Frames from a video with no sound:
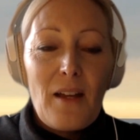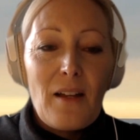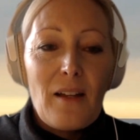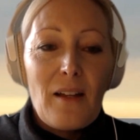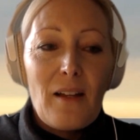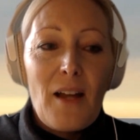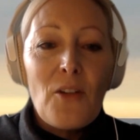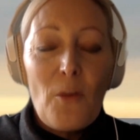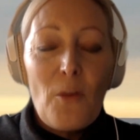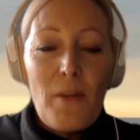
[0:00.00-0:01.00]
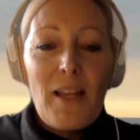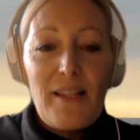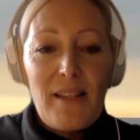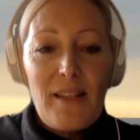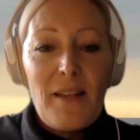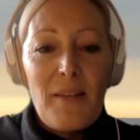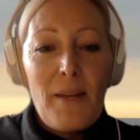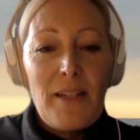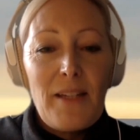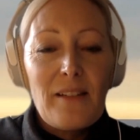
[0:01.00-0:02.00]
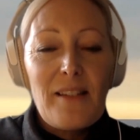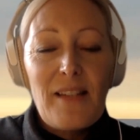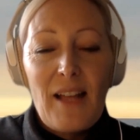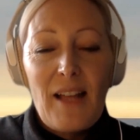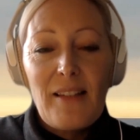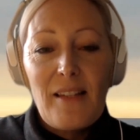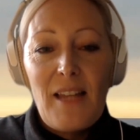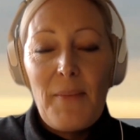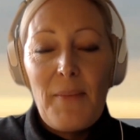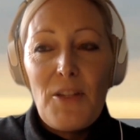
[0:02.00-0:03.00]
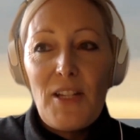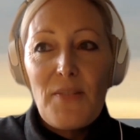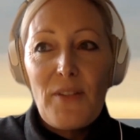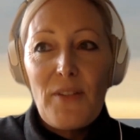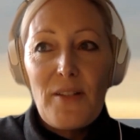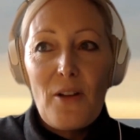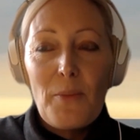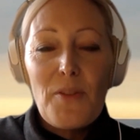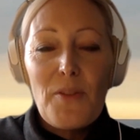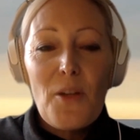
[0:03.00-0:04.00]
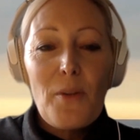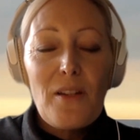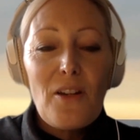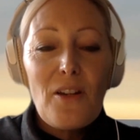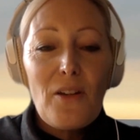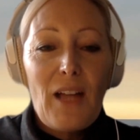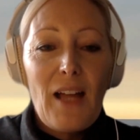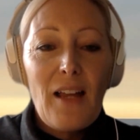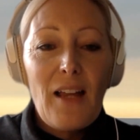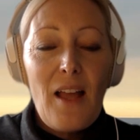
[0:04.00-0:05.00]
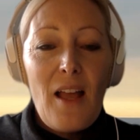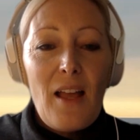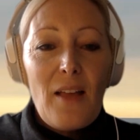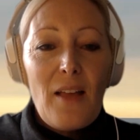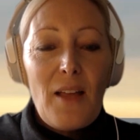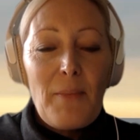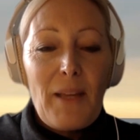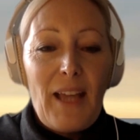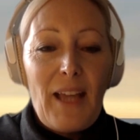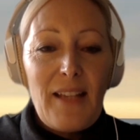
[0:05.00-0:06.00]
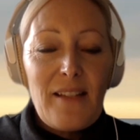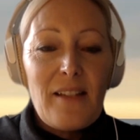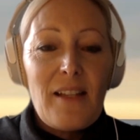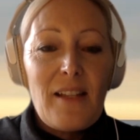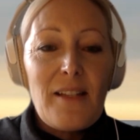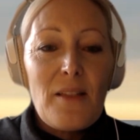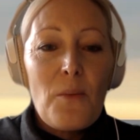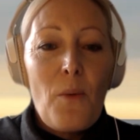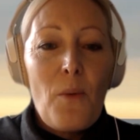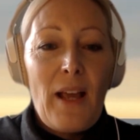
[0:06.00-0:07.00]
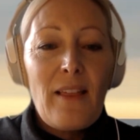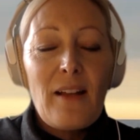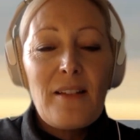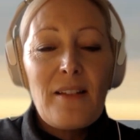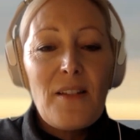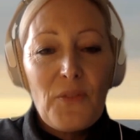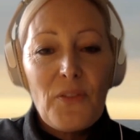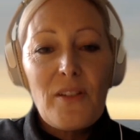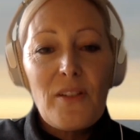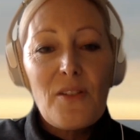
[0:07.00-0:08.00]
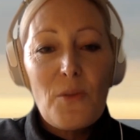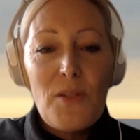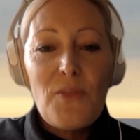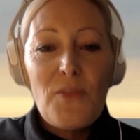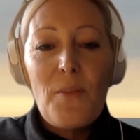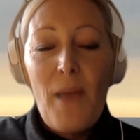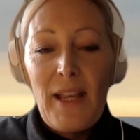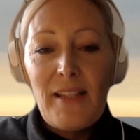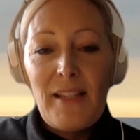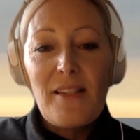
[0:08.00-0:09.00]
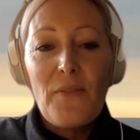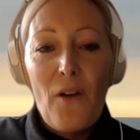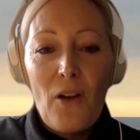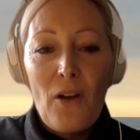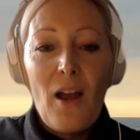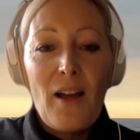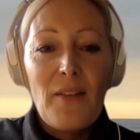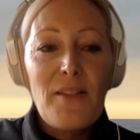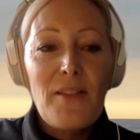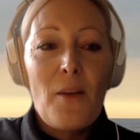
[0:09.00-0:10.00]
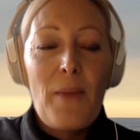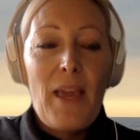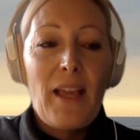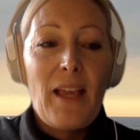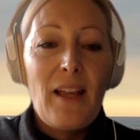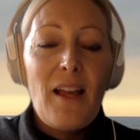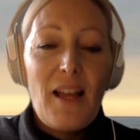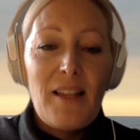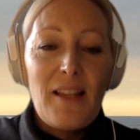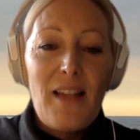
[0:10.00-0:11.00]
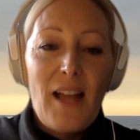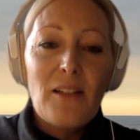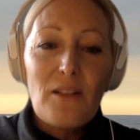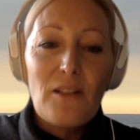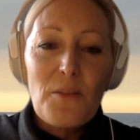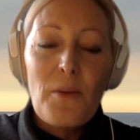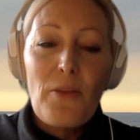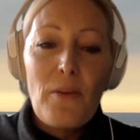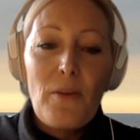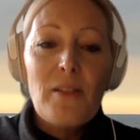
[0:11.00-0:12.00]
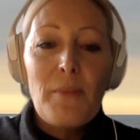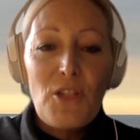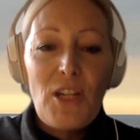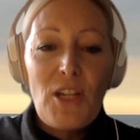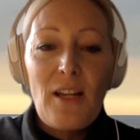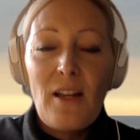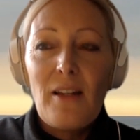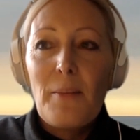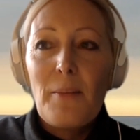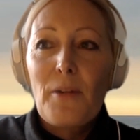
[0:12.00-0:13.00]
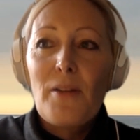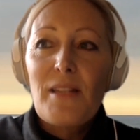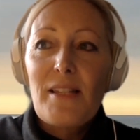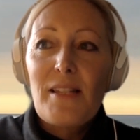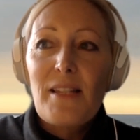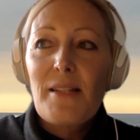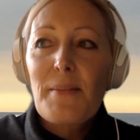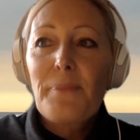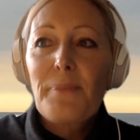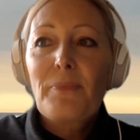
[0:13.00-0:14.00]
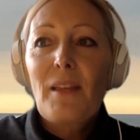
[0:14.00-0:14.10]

anomalies in medical scans and images, for example. So I want to look at, in my case studies, the way that different sorts of domains of our lives are being entangled with machine learning processes.